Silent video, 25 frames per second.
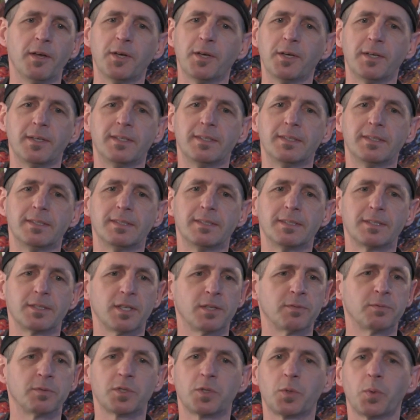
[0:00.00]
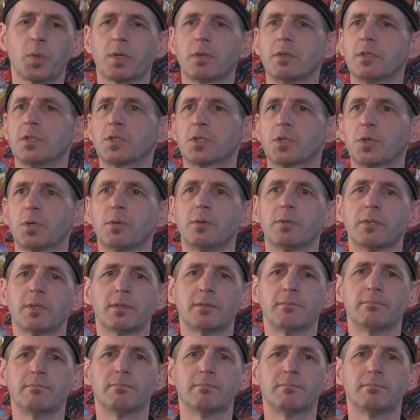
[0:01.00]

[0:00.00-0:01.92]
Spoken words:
And I was quickly scolded.